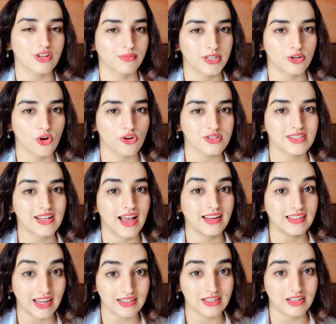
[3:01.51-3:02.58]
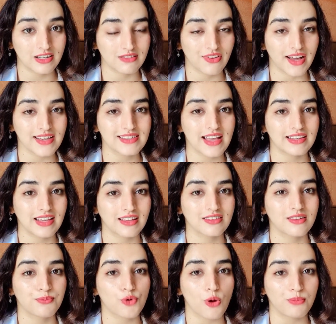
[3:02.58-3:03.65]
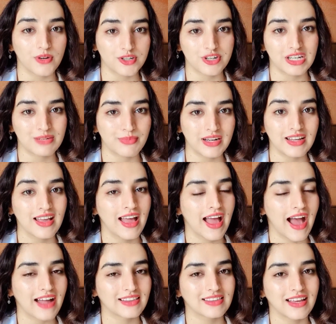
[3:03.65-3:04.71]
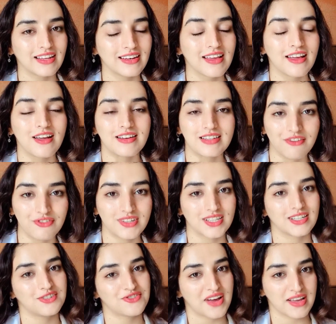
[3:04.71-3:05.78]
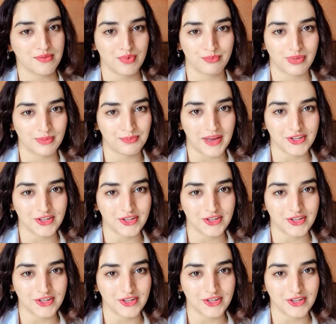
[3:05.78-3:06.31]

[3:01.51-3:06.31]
dermatologist and get an advice and get the proper treatment, and then definitely try a pimple